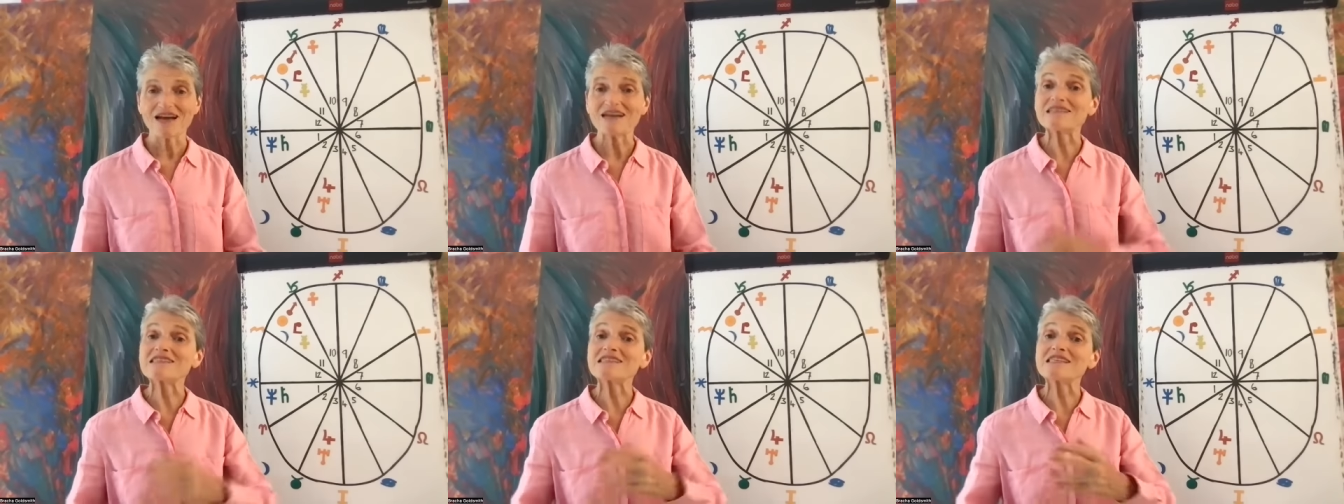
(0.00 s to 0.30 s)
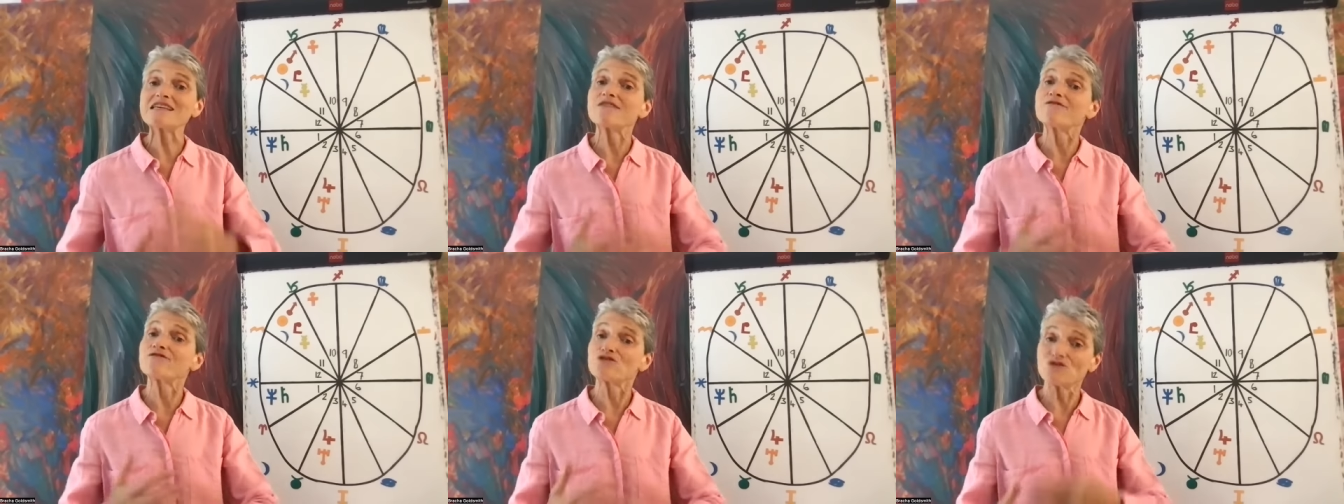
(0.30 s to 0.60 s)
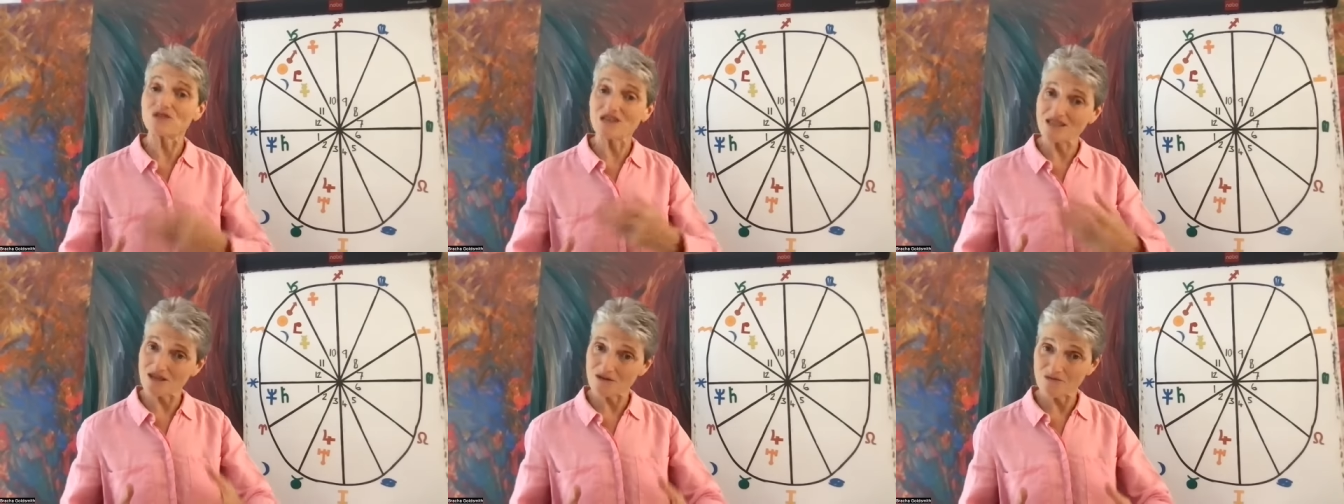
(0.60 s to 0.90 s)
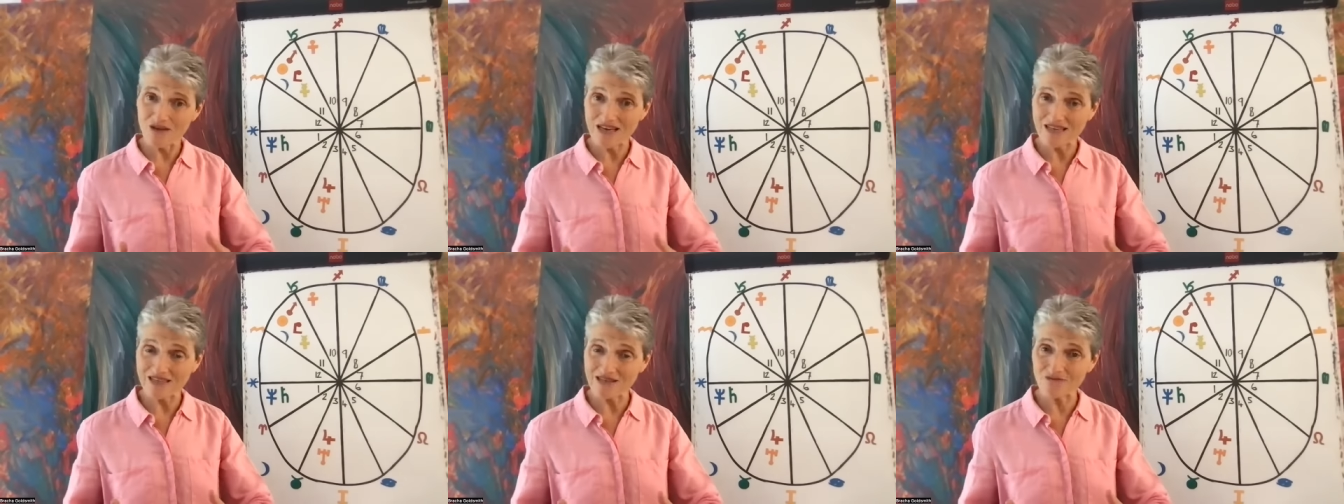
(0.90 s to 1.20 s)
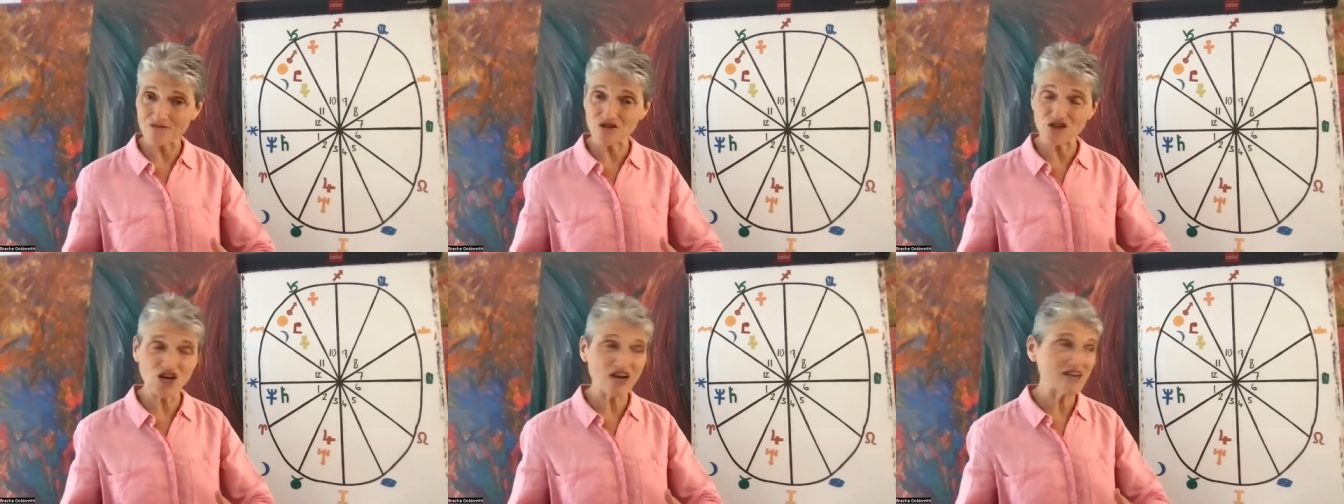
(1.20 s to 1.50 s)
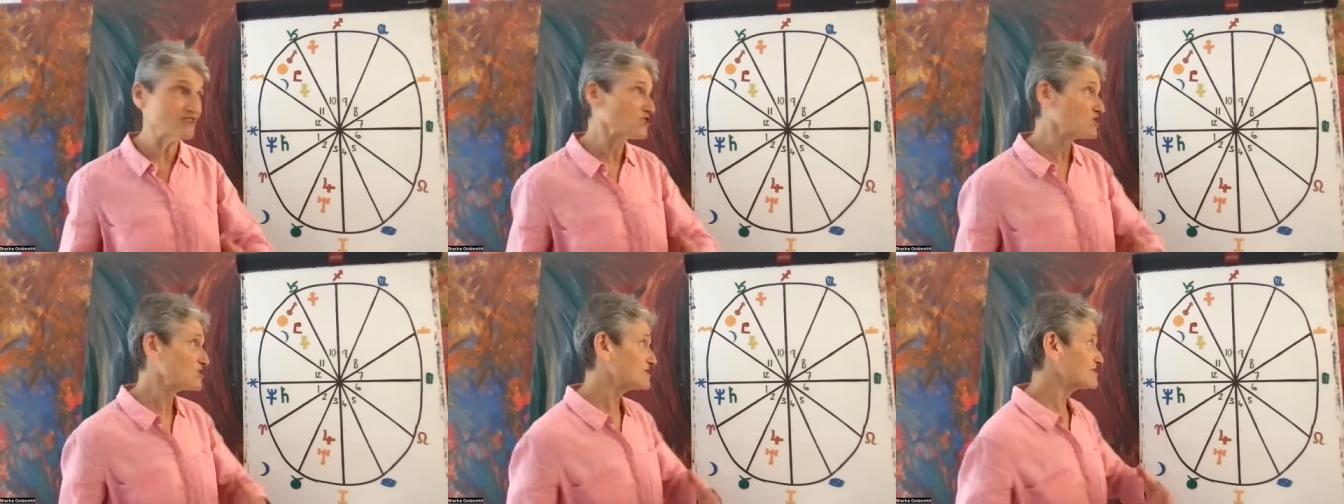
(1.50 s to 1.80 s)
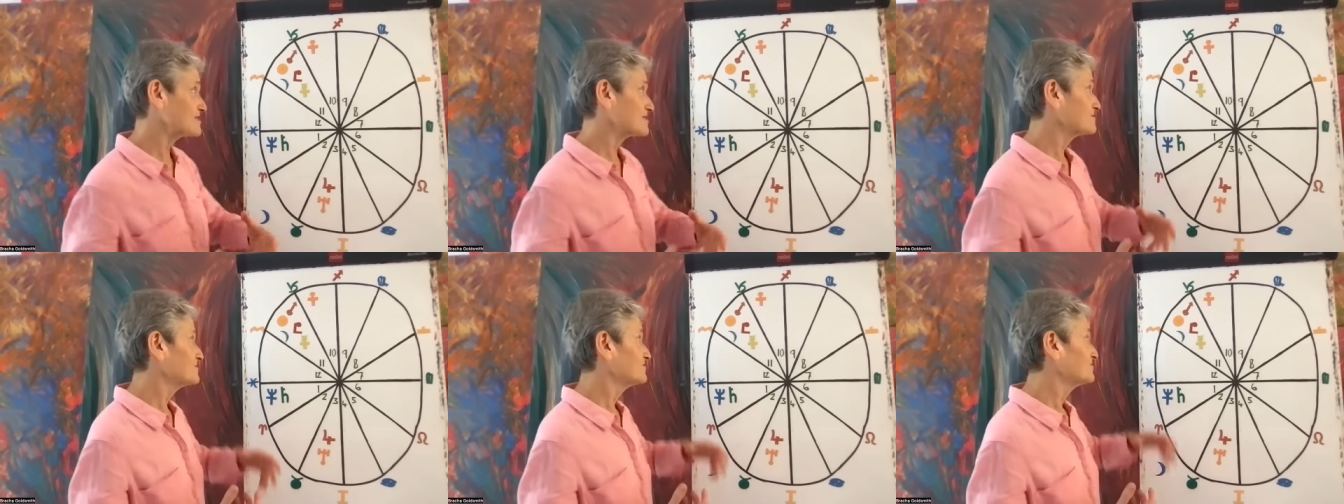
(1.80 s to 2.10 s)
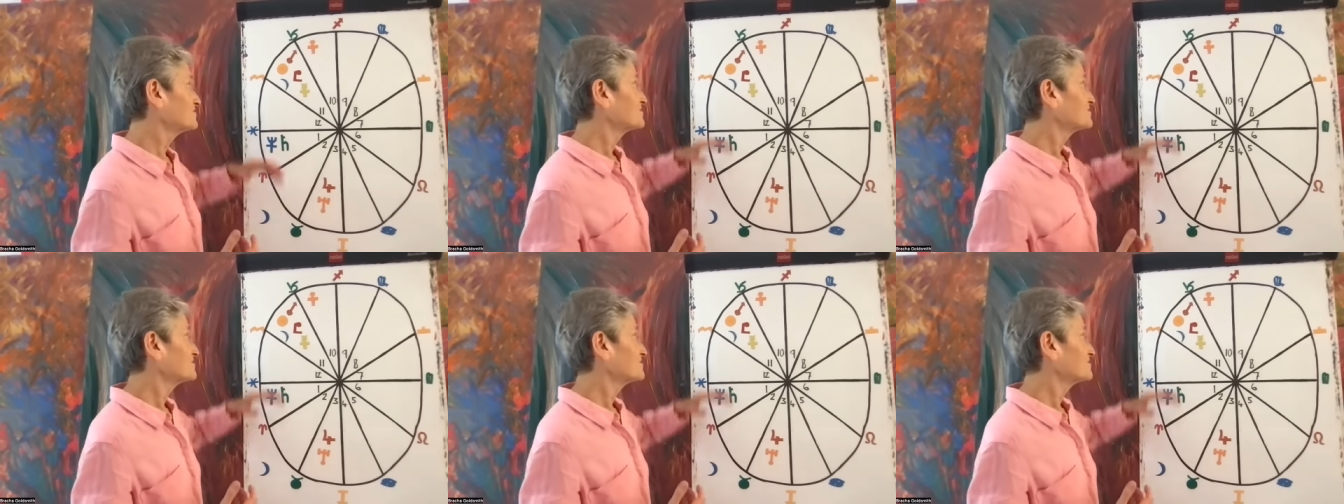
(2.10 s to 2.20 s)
and see if you need to make some changes.